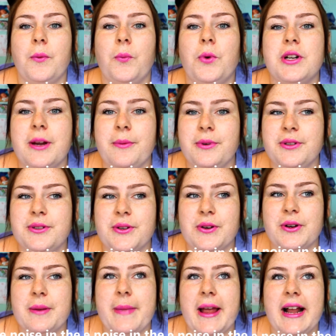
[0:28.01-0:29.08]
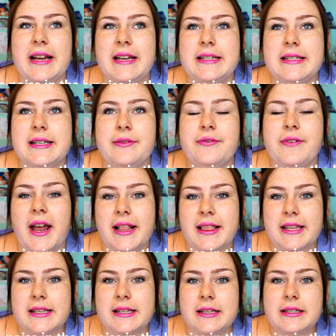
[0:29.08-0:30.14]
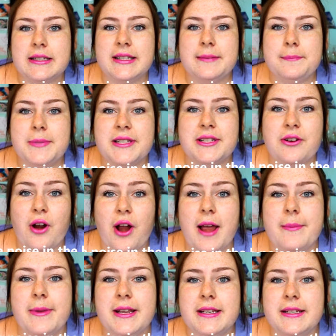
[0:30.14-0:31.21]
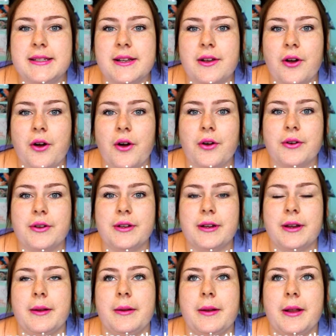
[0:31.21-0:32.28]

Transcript: what I want to talk about is the fact that subscribers on